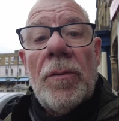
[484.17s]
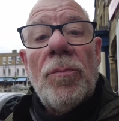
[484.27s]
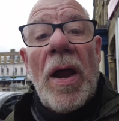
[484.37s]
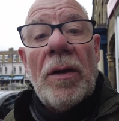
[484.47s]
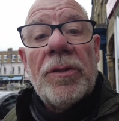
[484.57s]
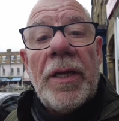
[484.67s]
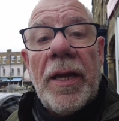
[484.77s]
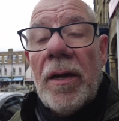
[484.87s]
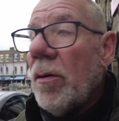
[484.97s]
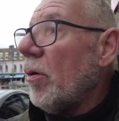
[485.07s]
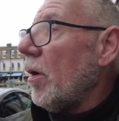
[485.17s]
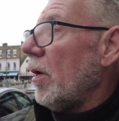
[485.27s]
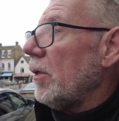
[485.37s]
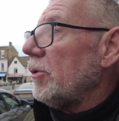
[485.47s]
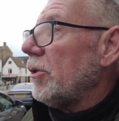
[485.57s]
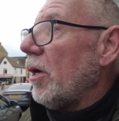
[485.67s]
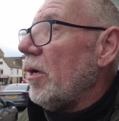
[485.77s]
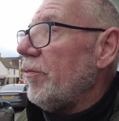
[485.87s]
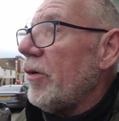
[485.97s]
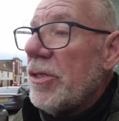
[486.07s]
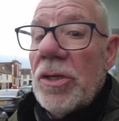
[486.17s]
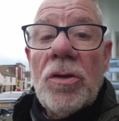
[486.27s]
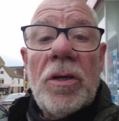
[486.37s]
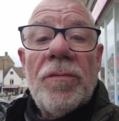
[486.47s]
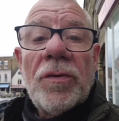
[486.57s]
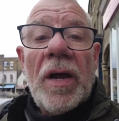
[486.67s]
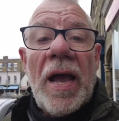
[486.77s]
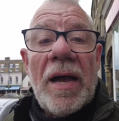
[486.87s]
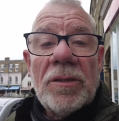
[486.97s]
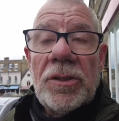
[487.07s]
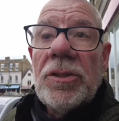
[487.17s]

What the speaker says: around here, so if you're into looking for a house,